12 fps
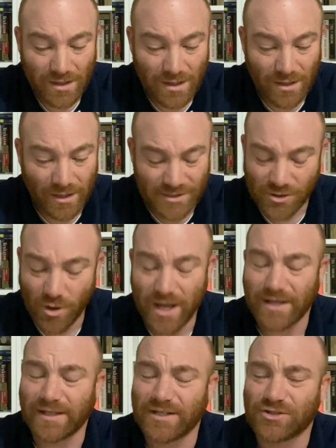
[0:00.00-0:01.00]
let's go
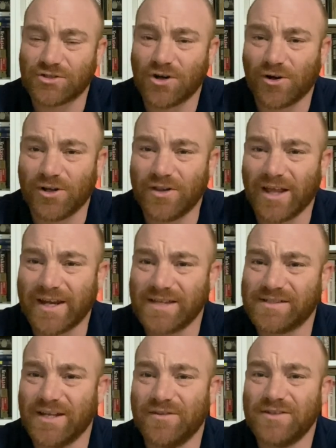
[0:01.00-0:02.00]
ahead and get started. Like I
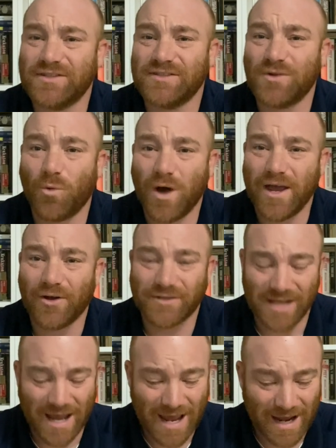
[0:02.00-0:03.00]
said, this is the whale
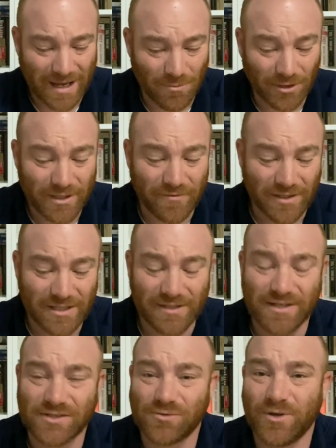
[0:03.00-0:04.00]
tag. I believe he did
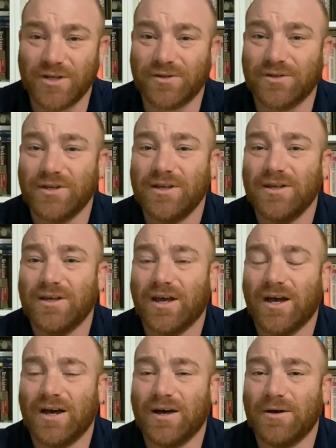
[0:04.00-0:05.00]
this with,
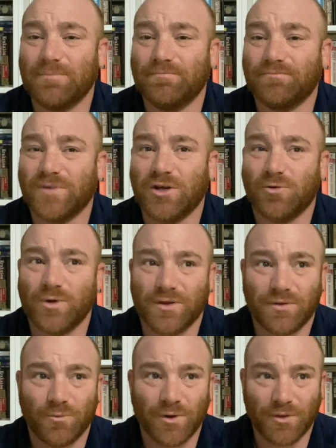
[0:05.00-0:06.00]
um, you know,
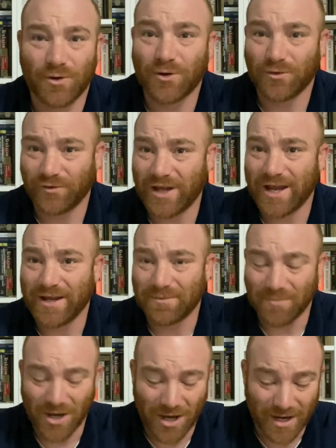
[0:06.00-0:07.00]
with, with Earth Day in
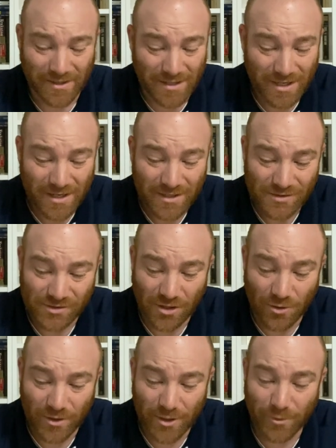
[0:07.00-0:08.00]
mind.
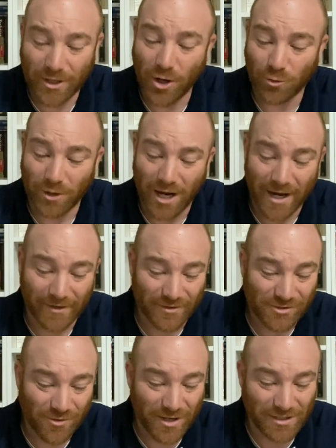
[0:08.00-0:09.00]
So here we go, Ryan.
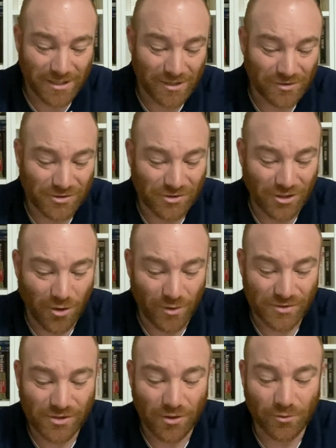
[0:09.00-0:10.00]
Let's go ahead and get this
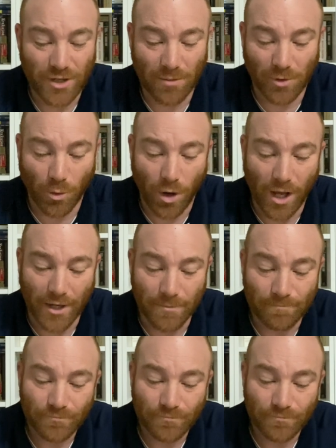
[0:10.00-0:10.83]
going. So number one,